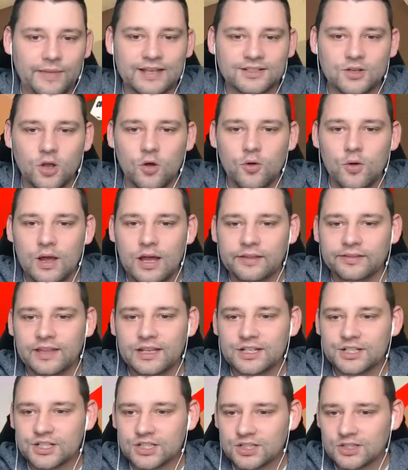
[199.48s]
there. So
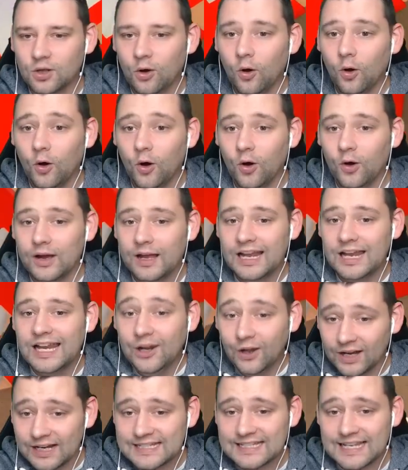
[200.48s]
this store
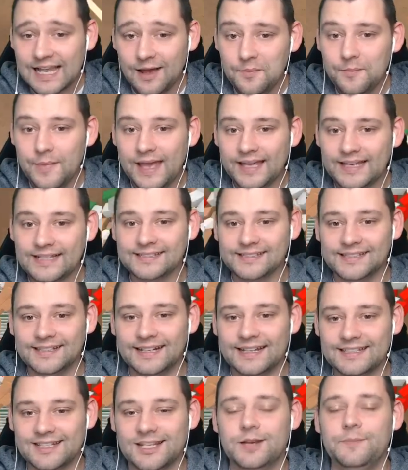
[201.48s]
looks amazing.
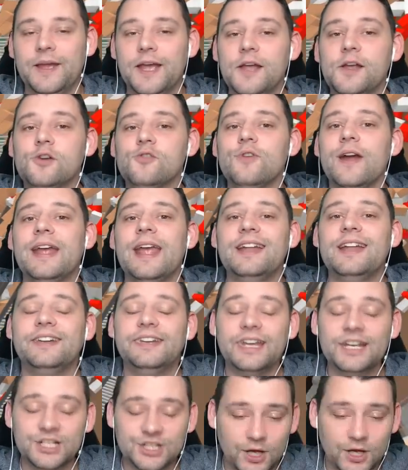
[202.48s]
It's going to be a great
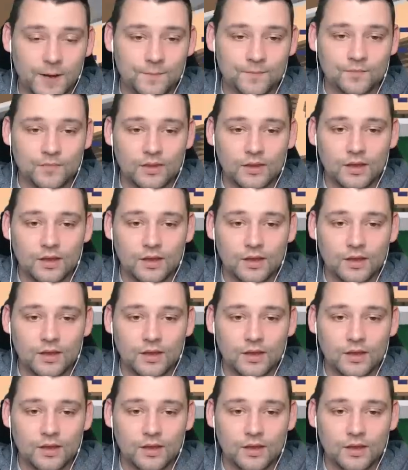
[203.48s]
addition